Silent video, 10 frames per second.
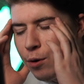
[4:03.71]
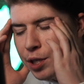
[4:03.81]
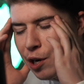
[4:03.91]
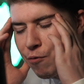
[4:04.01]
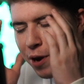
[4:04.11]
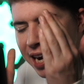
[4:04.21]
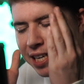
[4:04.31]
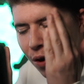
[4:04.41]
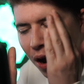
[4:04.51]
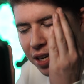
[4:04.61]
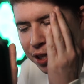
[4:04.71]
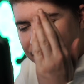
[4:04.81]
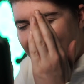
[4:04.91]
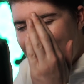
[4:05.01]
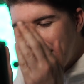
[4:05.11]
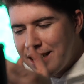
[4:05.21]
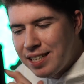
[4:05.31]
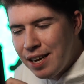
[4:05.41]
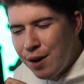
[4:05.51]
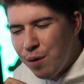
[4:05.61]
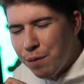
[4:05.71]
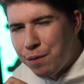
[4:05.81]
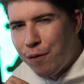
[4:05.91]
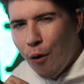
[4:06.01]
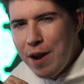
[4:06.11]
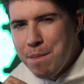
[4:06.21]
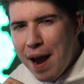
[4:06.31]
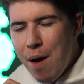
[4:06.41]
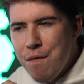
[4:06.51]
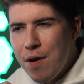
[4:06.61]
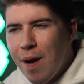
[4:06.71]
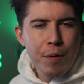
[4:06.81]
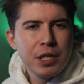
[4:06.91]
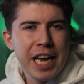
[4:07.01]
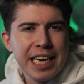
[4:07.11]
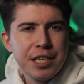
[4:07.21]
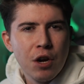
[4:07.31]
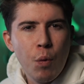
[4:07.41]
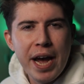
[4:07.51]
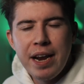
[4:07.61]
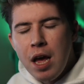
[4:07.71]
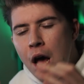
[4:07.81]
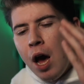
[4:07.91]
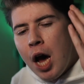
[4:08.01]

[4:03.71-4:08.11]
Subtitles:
I also really don't understand Floyd Mayweather. I would say he's gonna win.